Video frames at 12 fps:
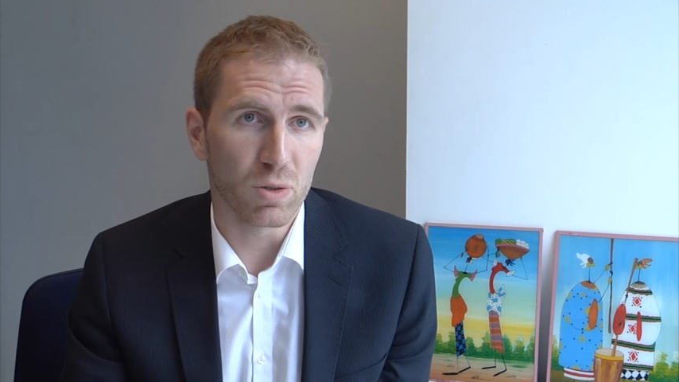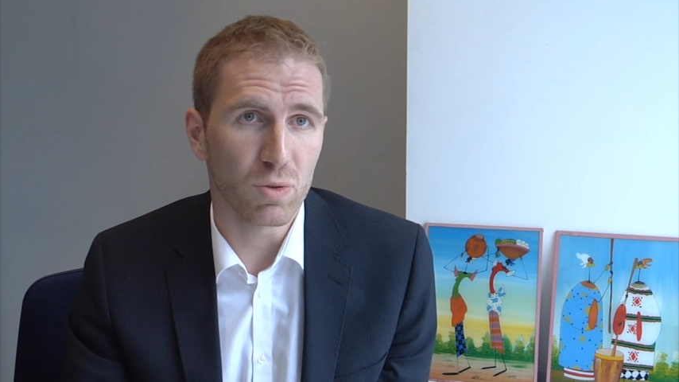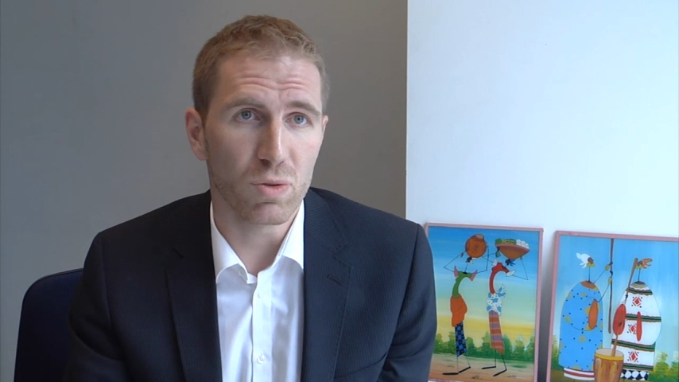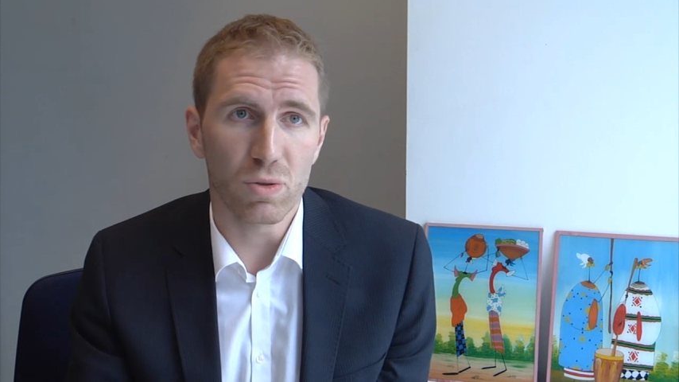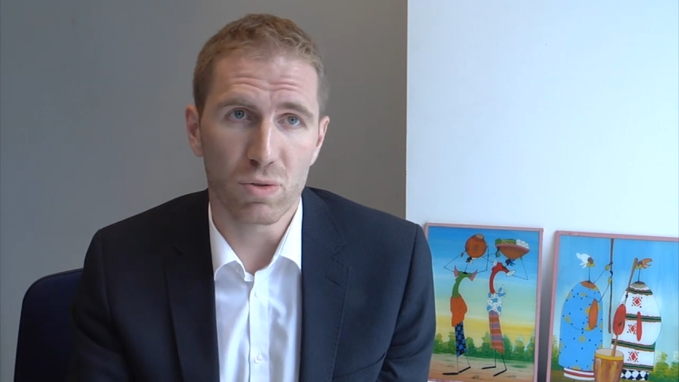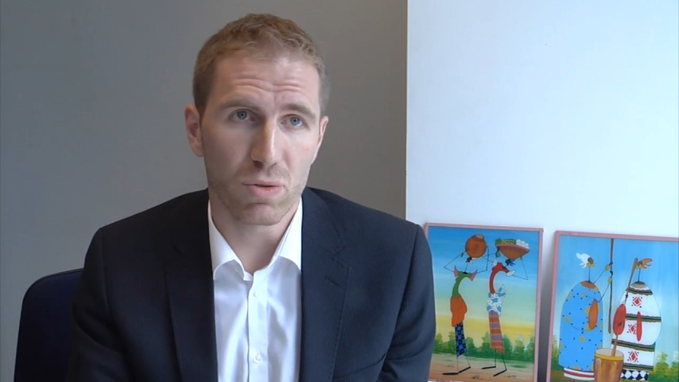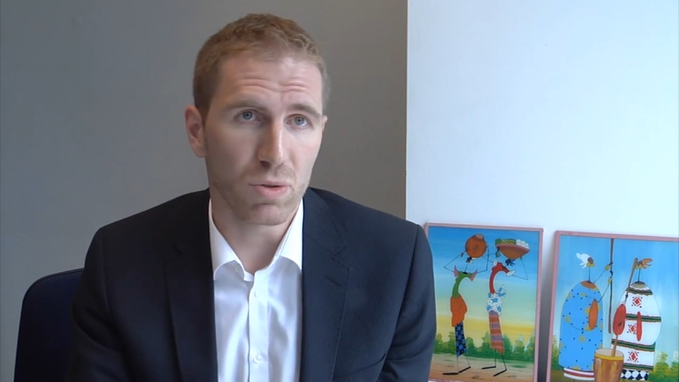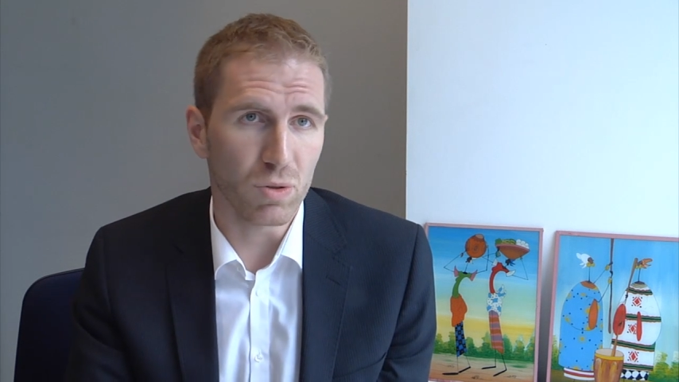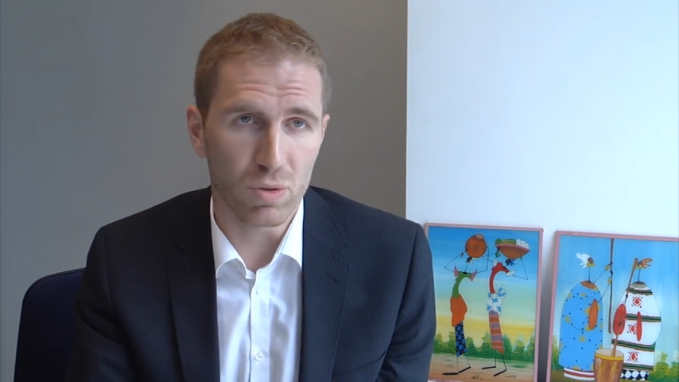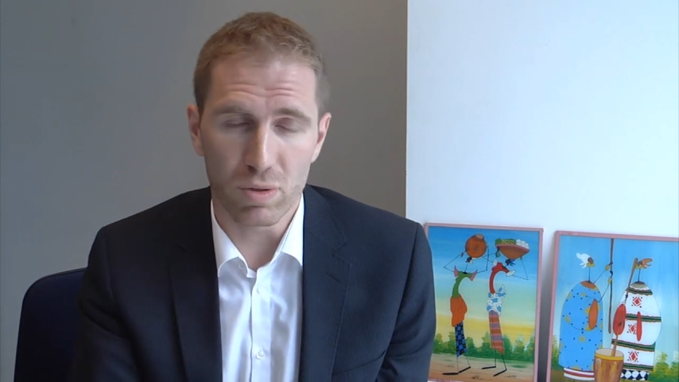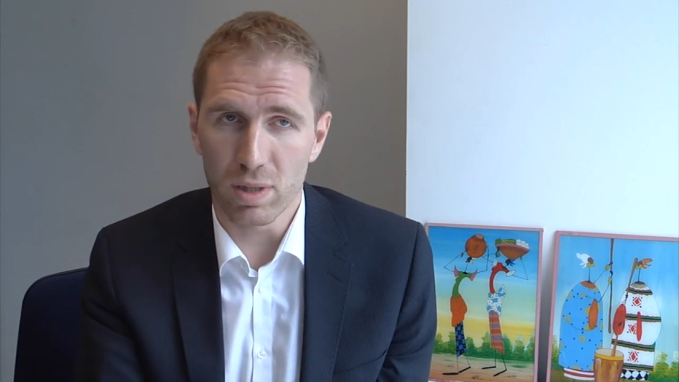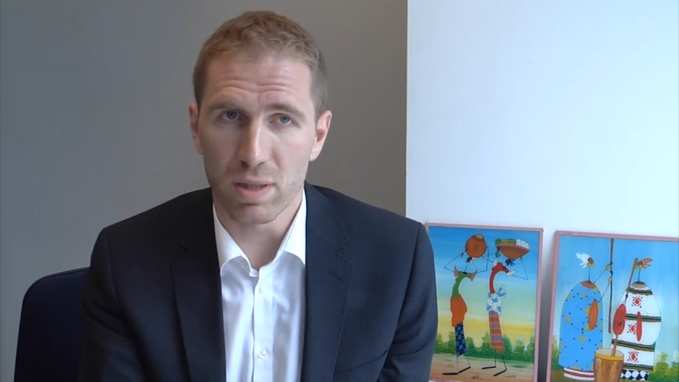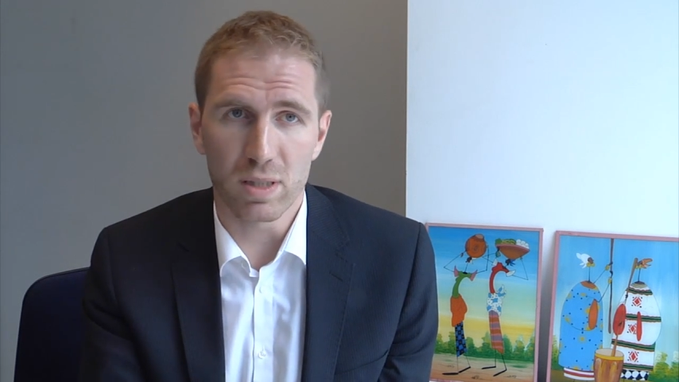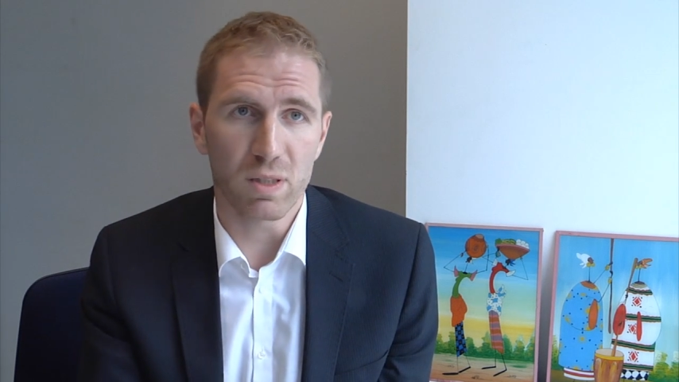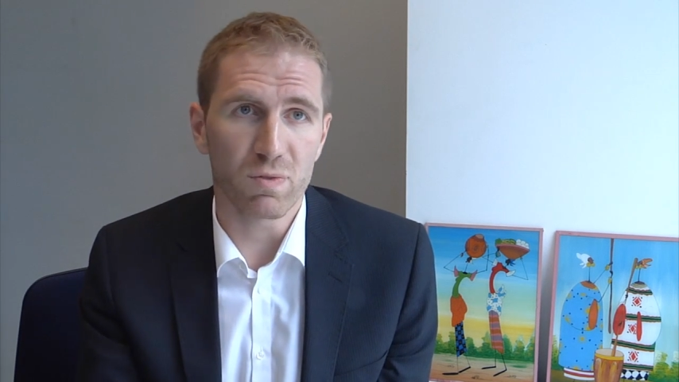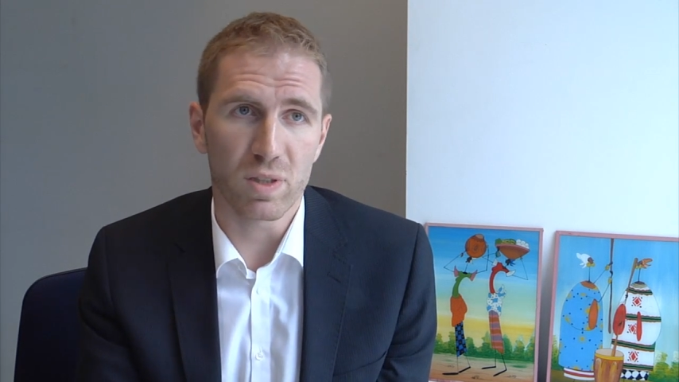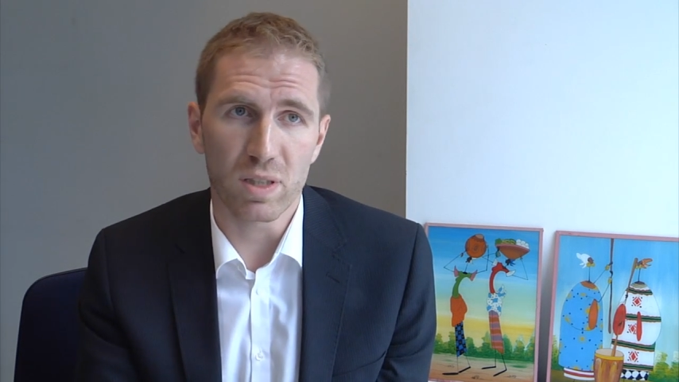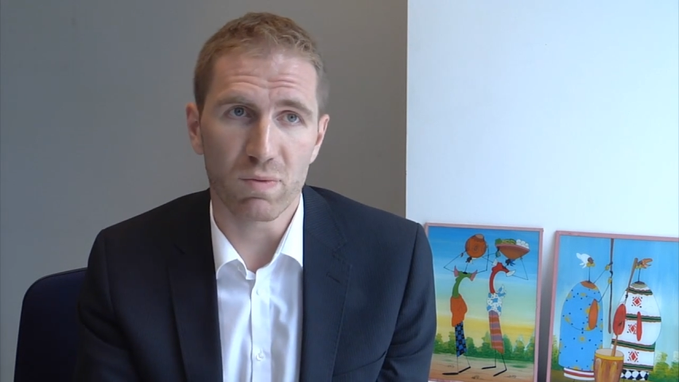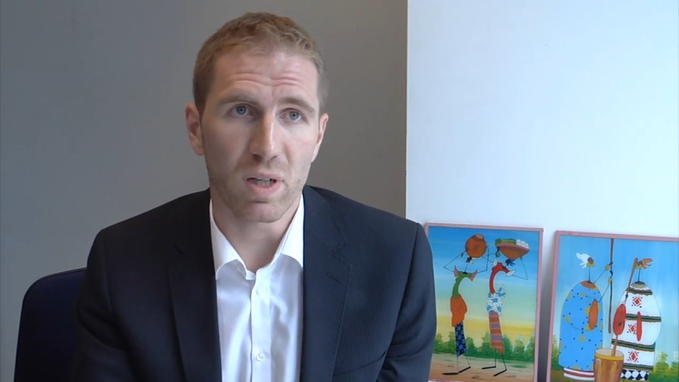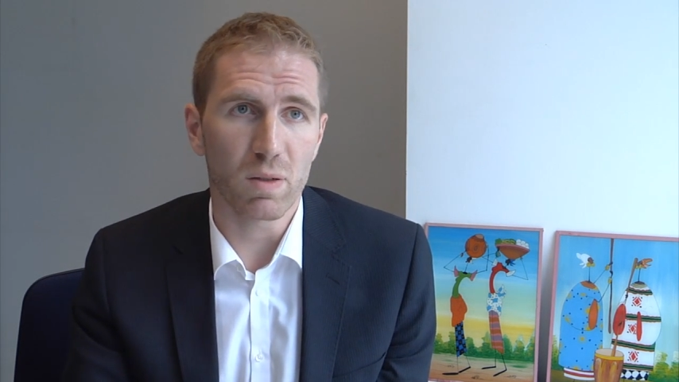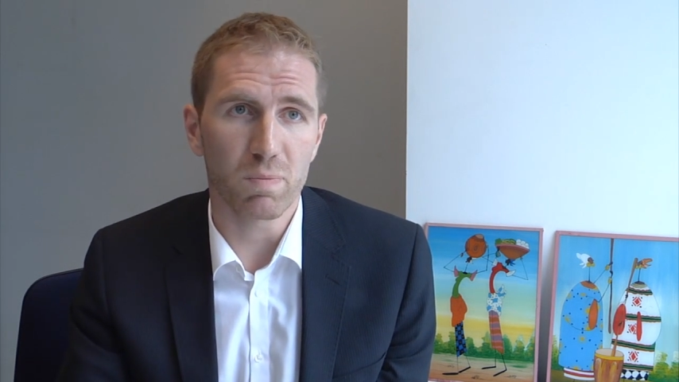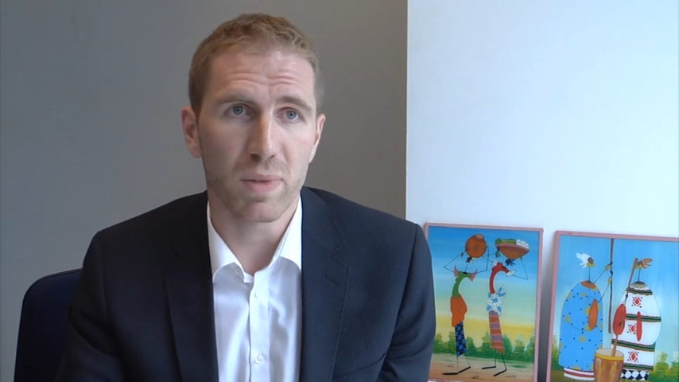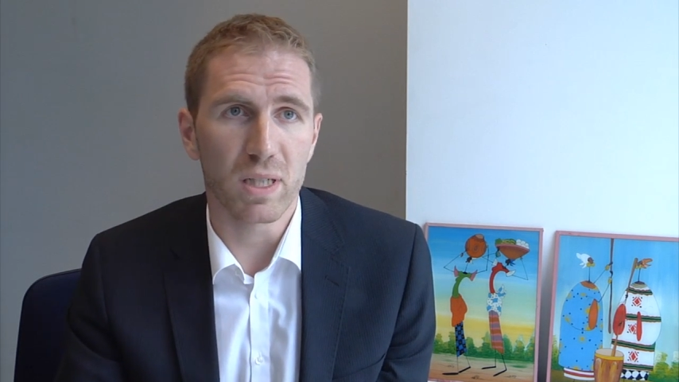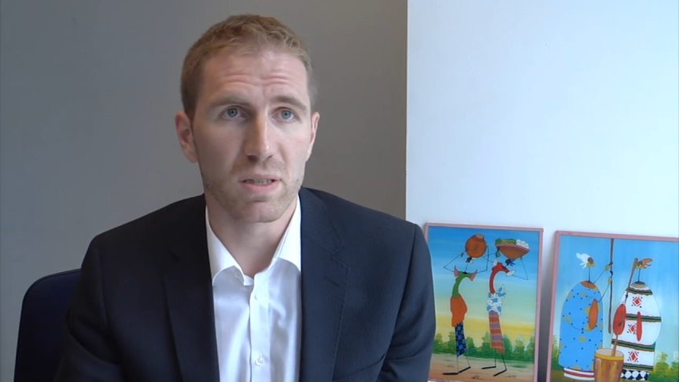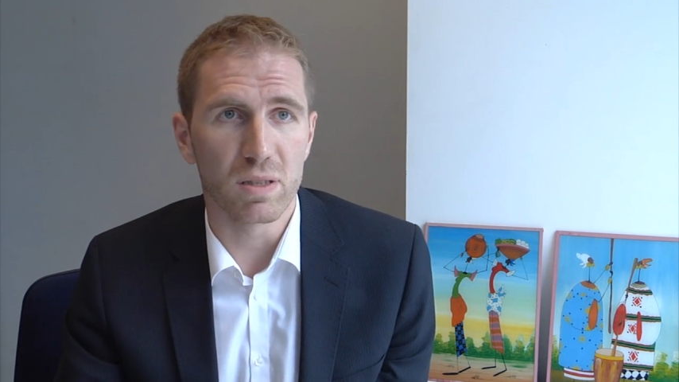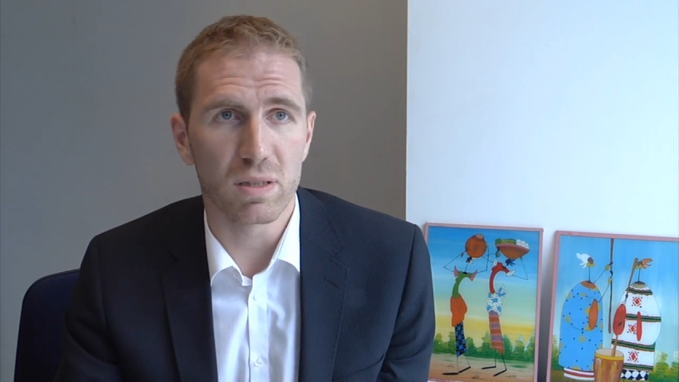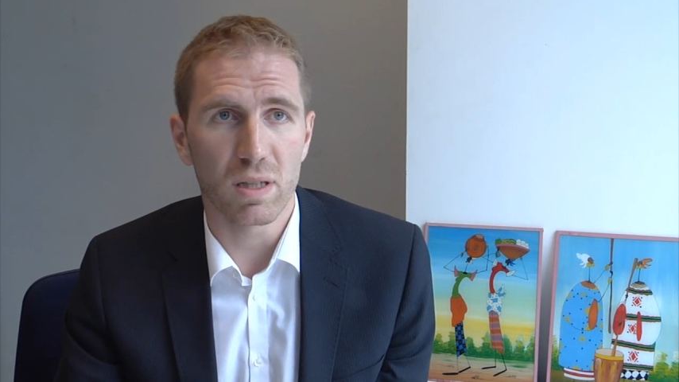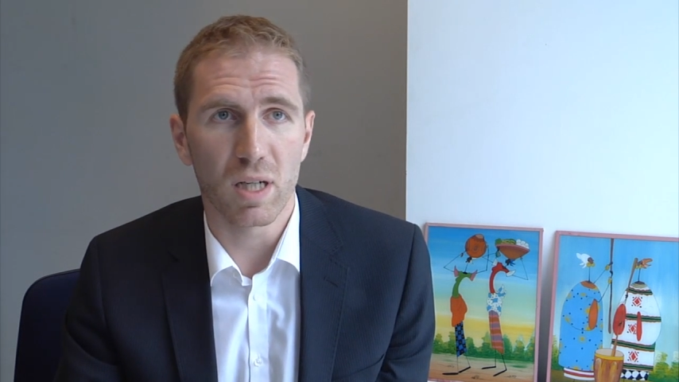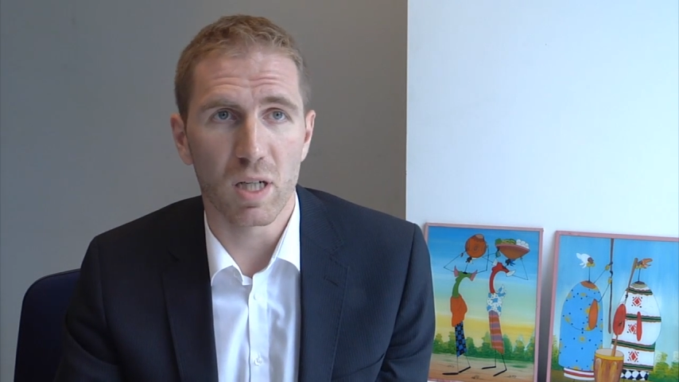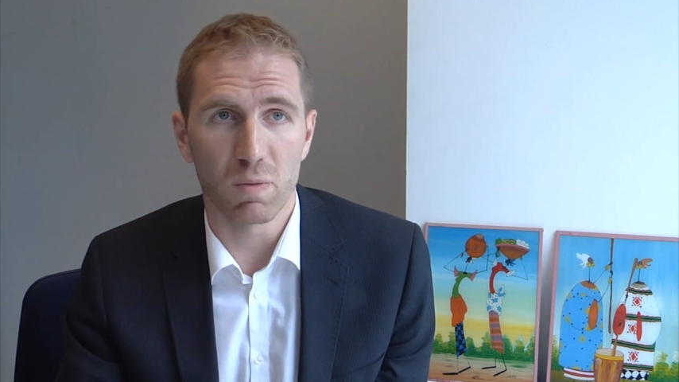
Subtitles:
due to different developments